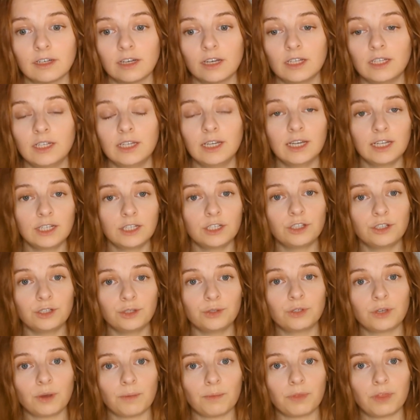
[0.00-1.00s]
a year to do
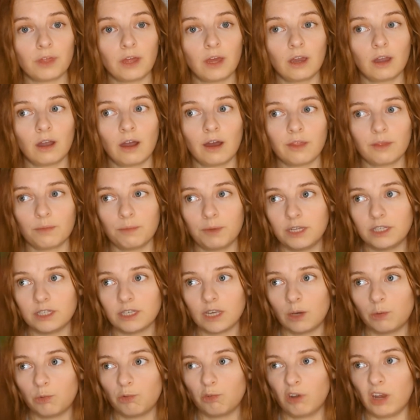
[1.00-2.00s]
something either means
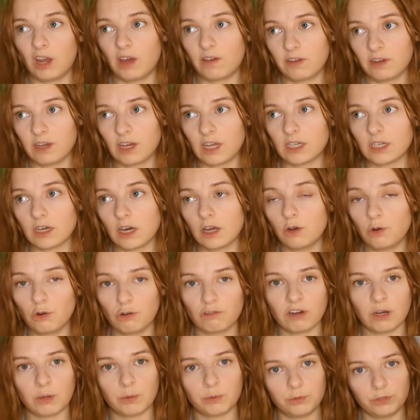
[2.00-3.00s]
it will never get done
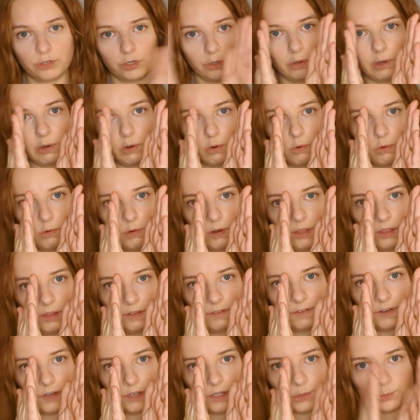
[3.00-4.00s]
or I will do it all in the
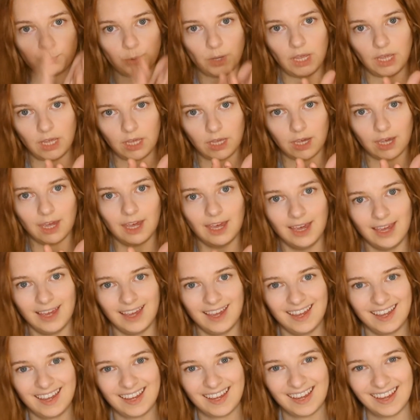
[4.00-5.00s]
first
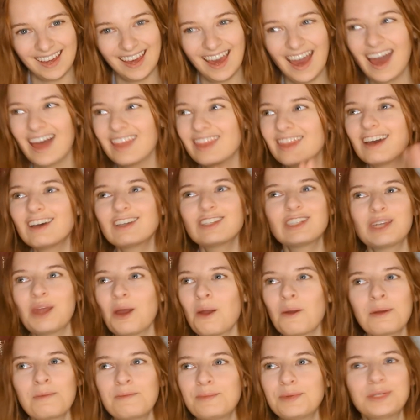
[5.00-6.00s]
week. There's
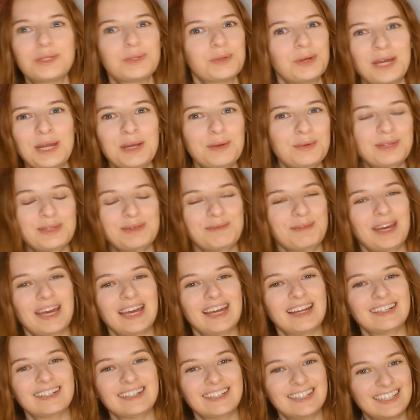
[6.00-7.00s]
no in between with
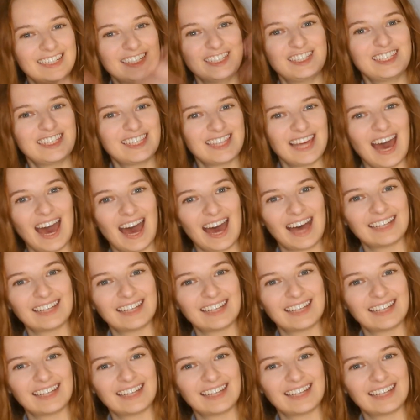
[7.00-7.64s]
me. It's that.